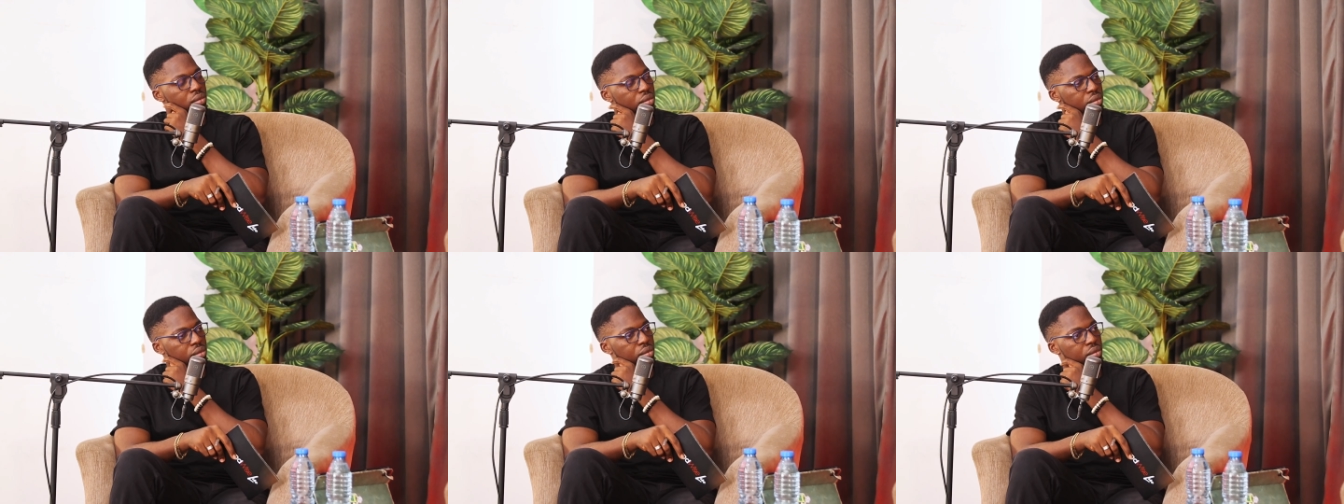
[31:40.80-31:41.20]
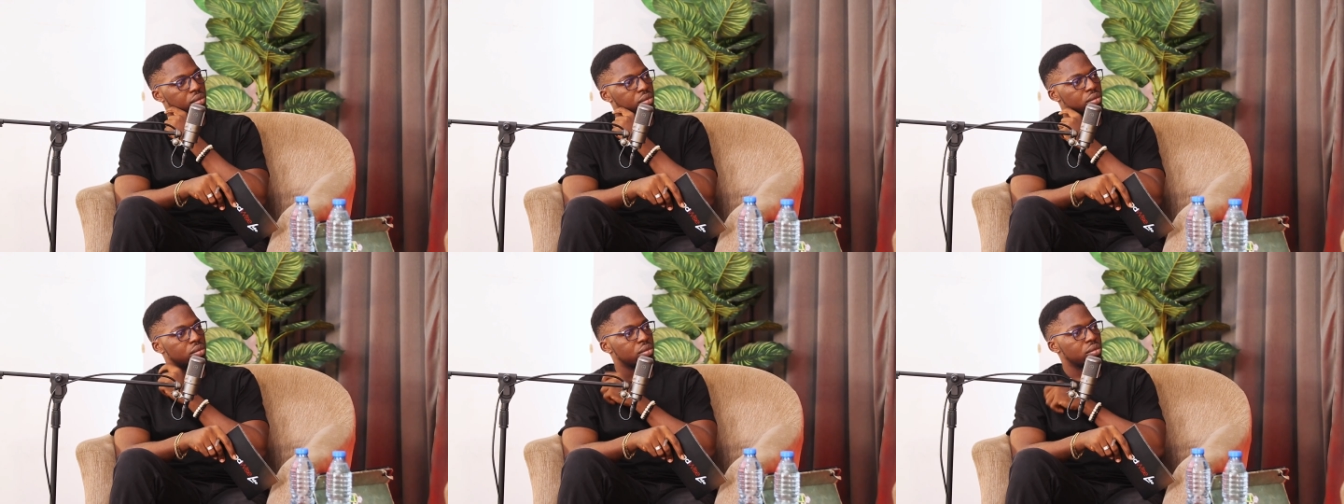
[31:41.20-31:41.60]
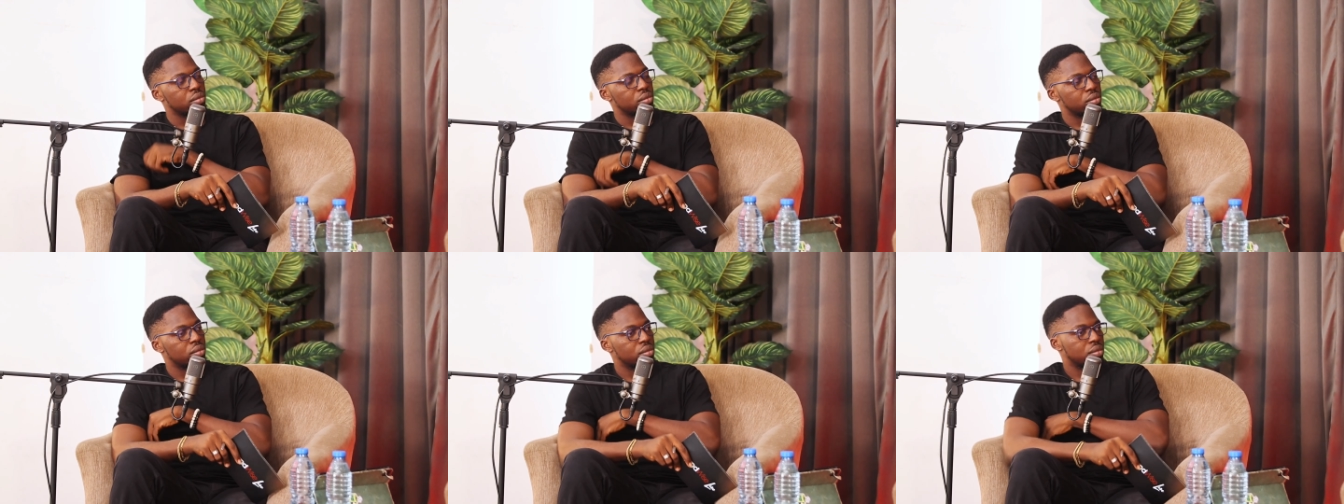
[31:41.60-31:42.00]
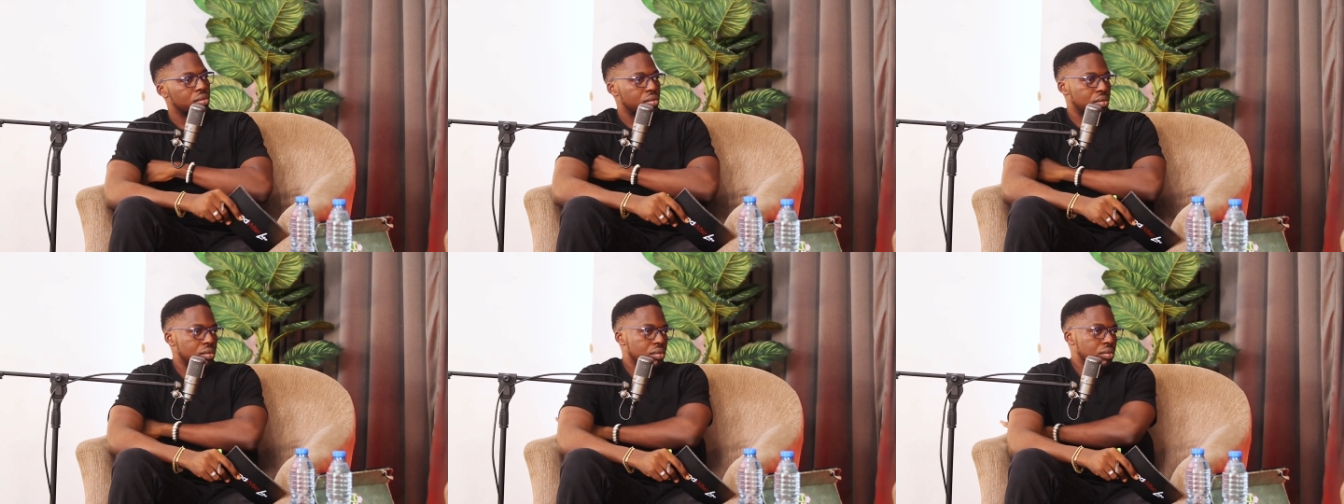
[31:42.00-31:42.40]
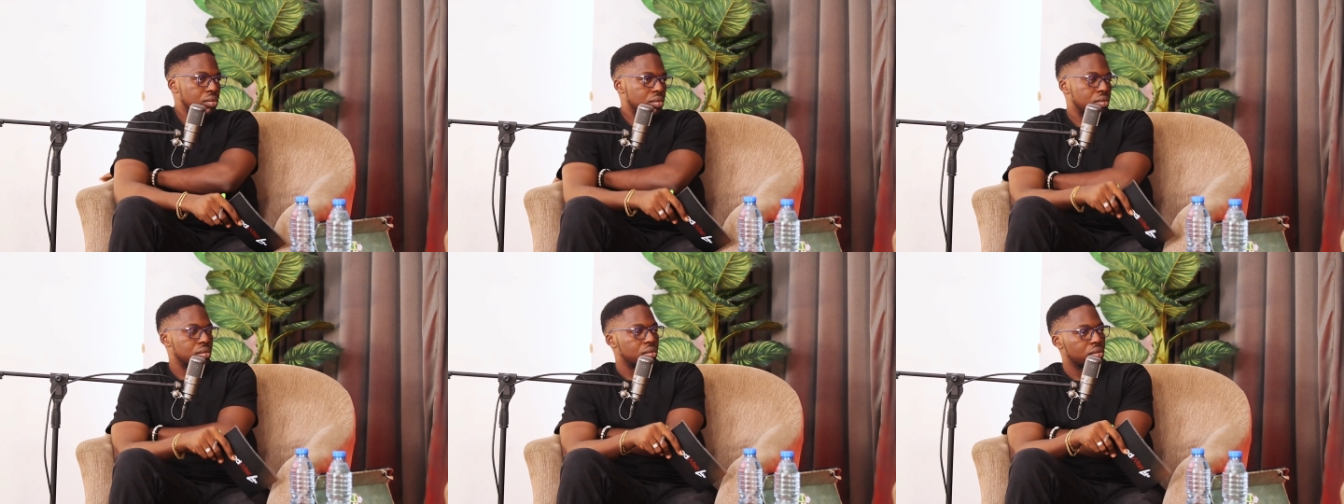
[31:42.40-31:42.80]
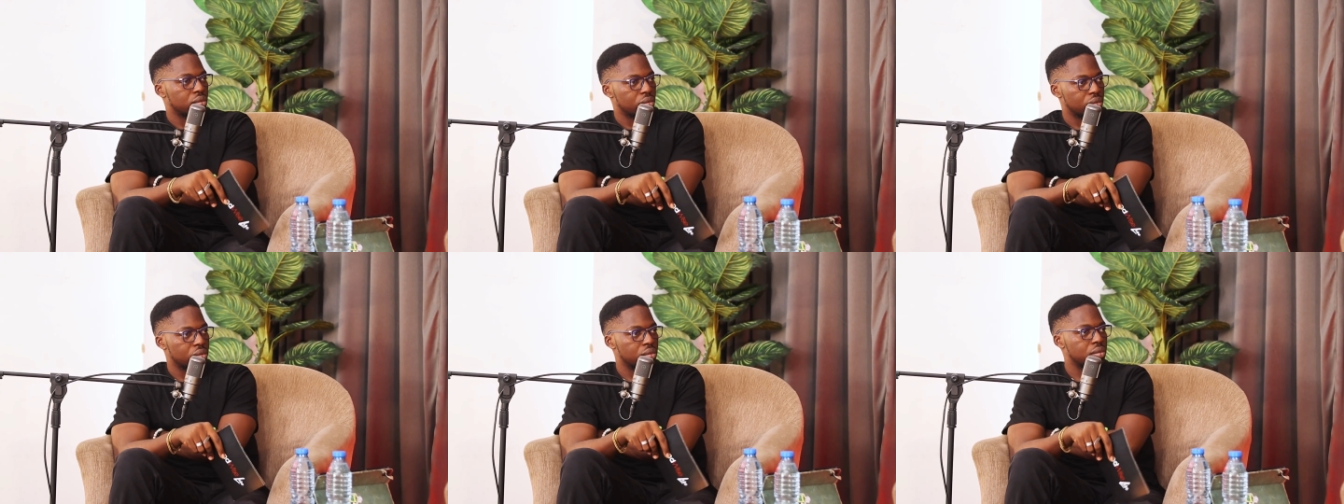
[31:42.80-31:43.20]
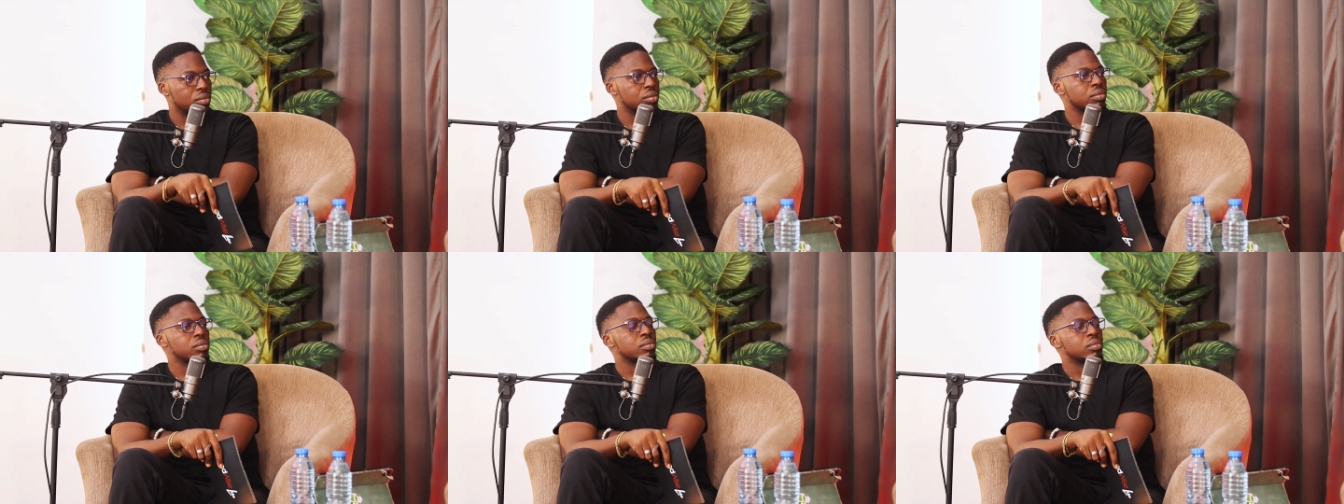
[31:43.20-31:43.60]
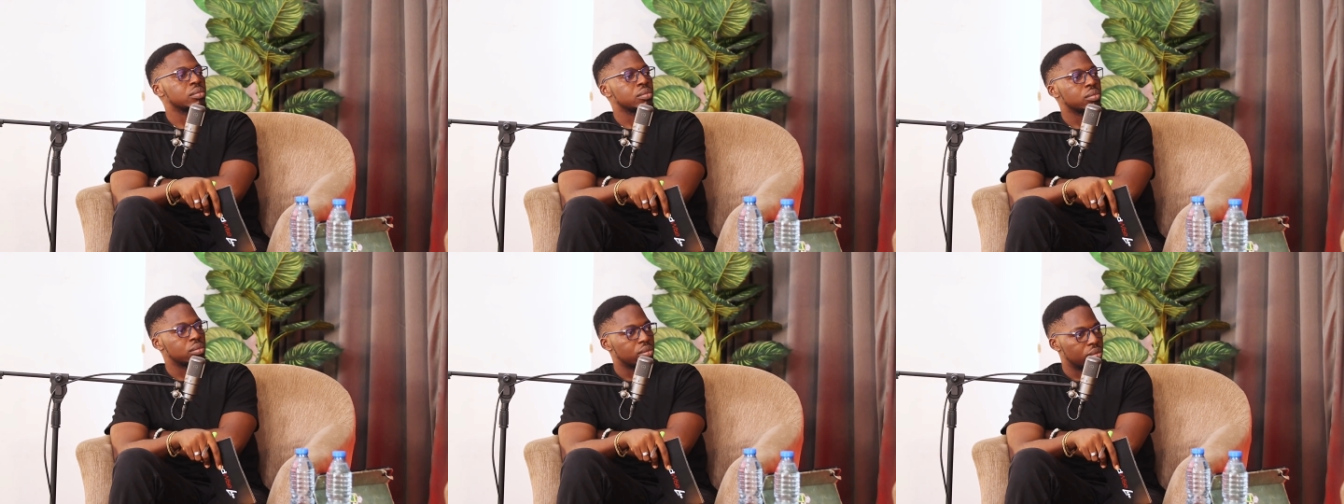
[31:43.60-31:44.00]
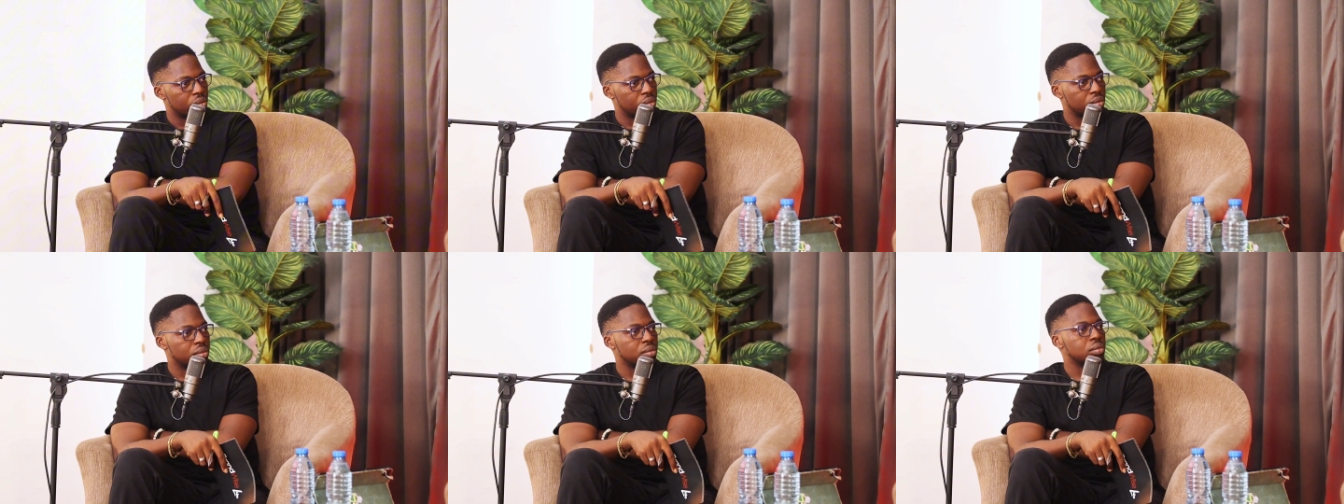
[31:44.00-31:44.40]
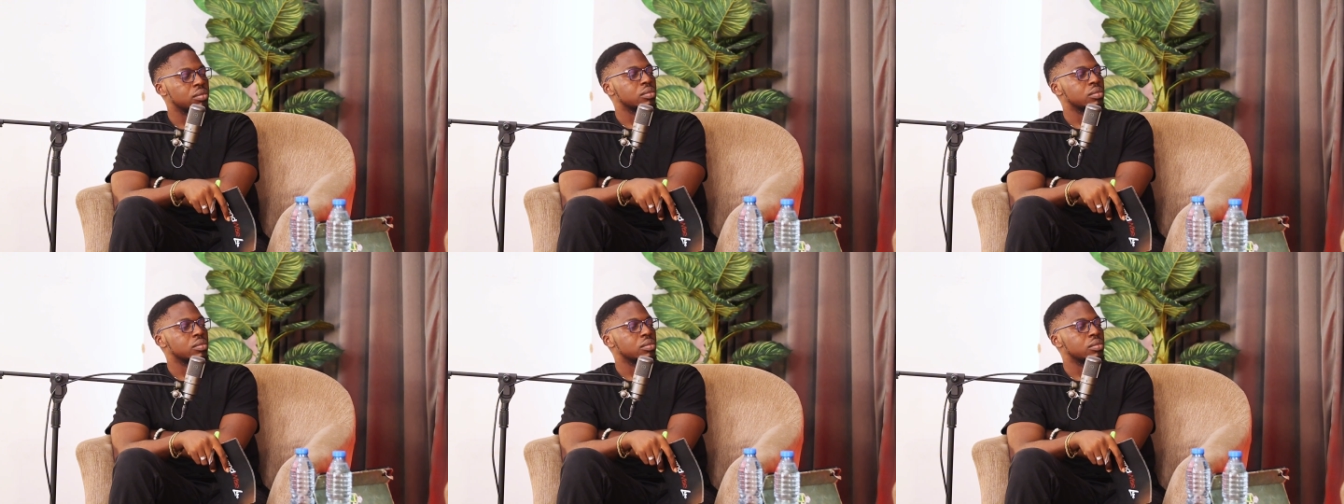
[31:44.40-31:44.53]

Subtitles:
that is probably you've met before online,